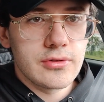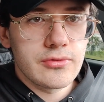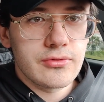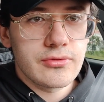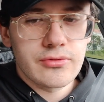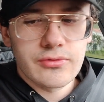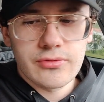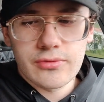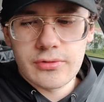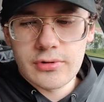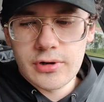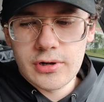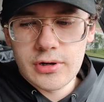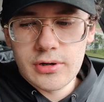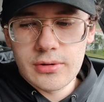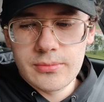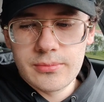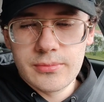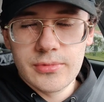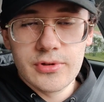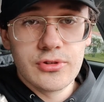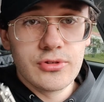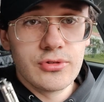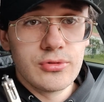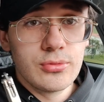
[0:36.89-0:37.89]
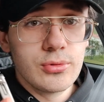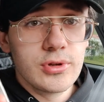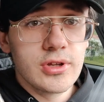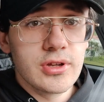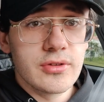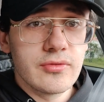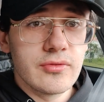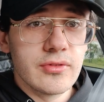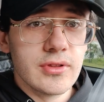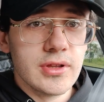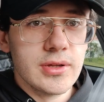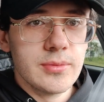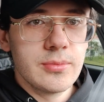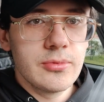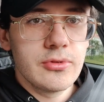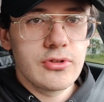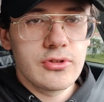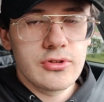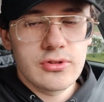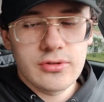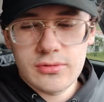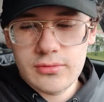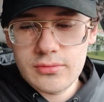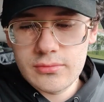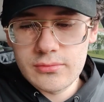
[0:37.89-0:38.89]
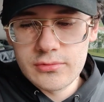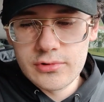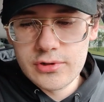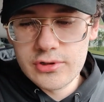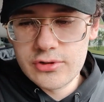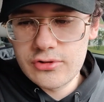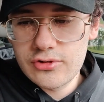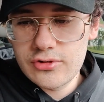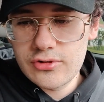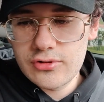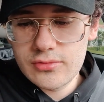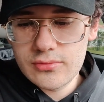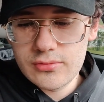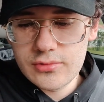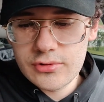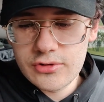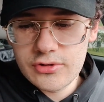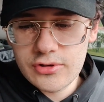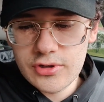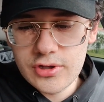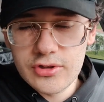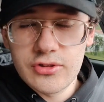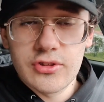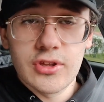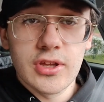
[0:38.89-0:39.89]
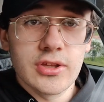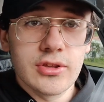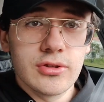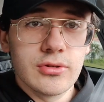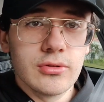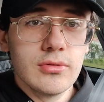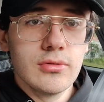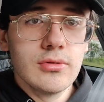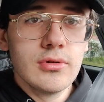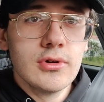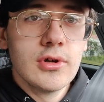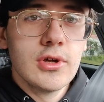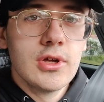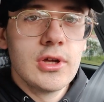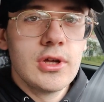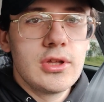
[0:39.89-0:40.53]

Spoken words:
from Bazooka Flips, which I want to say thank you,